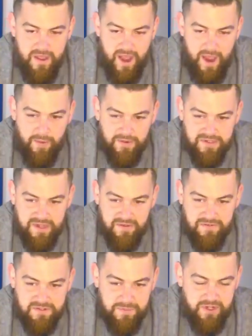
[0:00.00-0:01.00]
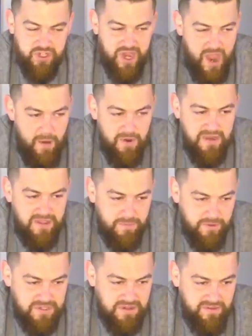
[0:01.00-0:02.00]
ourselves to be showered in the
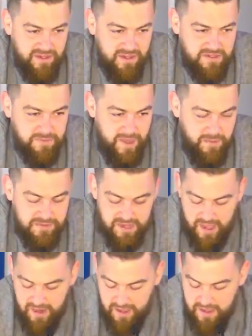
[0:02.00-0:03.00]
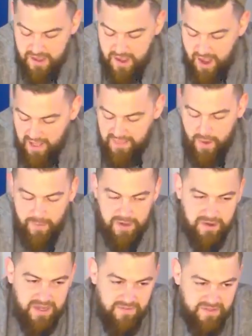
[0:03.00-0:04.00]
mercy of Allah Subhanahu Wa Ta'ala, and that we
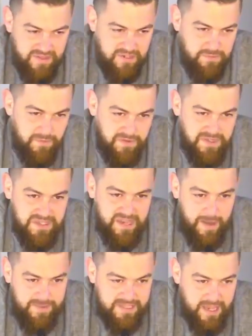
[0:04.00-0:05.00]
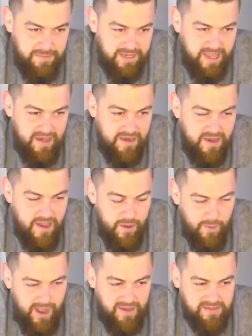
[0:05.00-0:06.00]
are given this mercy time and time again.
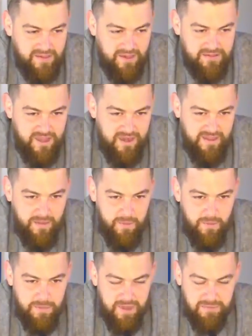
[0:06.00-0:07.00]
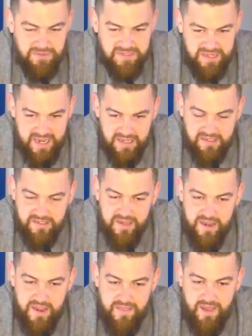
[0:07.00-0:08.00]
We ask Allah Ta'ala that when we make mistakes,
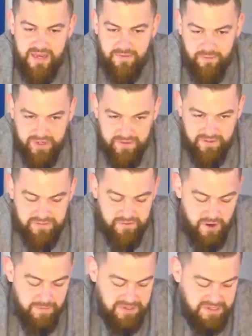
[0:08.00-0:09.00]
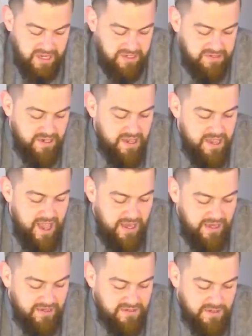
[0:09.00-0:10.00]
that He forgive us for our mistakes,
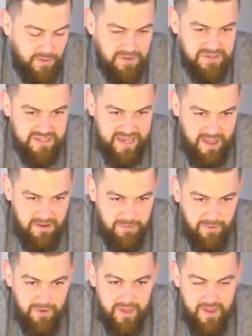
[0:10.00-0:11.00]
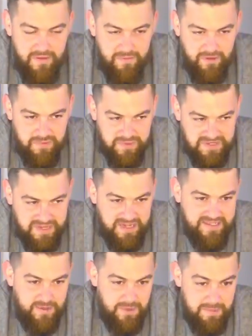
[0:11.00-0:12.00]
and He doesn't hold us accountable for the
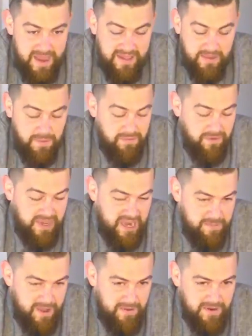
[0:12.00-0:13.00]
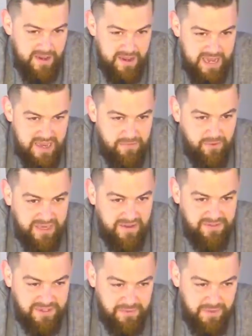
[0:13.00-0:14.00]
mistakes that we make, that we forget about. He
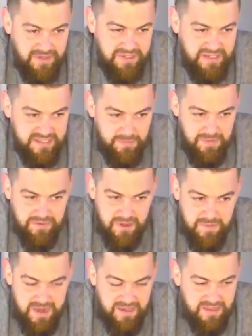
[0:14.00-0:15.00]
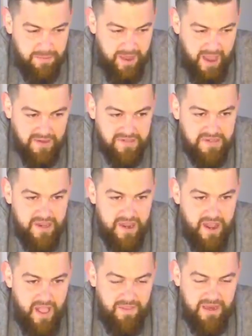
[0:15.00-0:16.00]
forgives us for the sins that we've committed in the past,
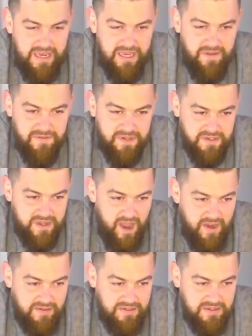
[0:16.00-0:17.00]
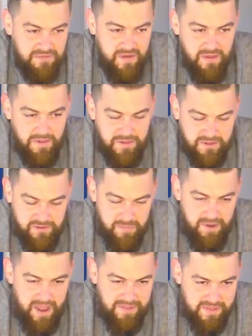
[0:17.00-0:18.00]
and that He gives us guidance to follow the
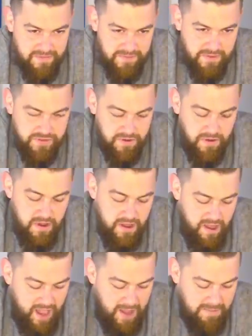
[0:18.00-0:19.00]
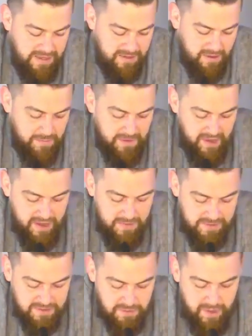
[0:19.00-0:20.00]
straight path in the future. Ameen ya Rabbil
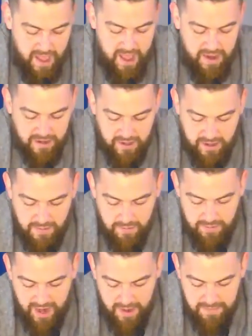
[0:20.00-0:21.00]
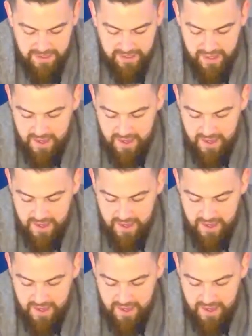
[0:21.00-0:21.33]
Alameen. Subhanak Allahumma bihamdik.